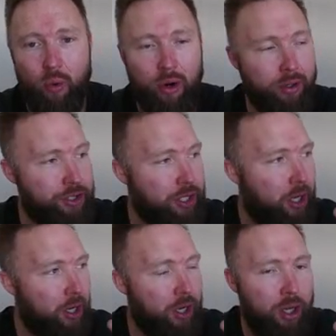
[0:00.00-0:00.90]
words,
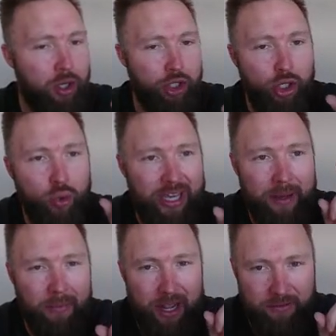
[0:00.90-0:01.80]
you
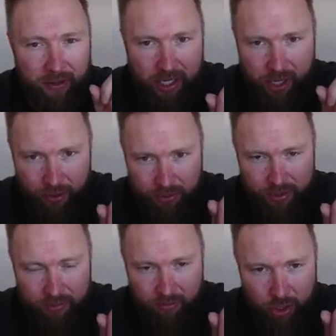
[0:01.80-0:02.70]
get my
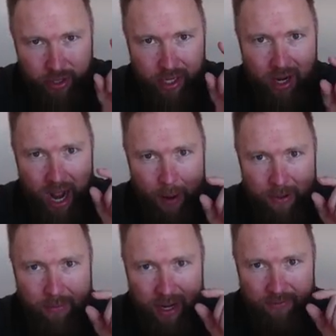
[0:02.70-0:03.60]
videos. You get to
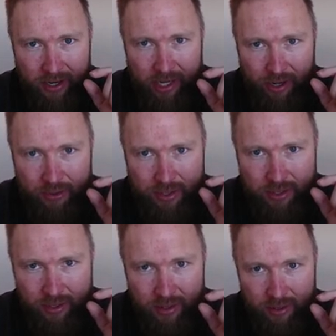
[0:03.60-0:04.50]
copy my
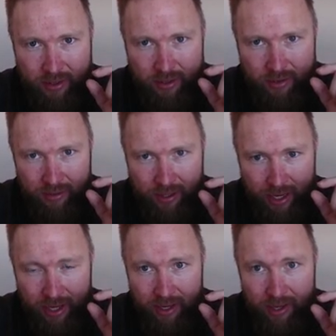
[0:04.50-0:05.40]
videos,
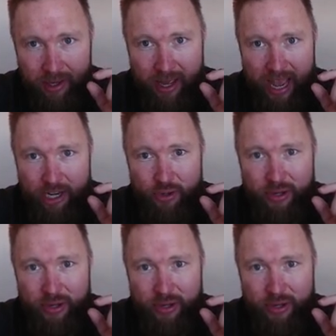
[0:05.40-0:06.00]
okay? And you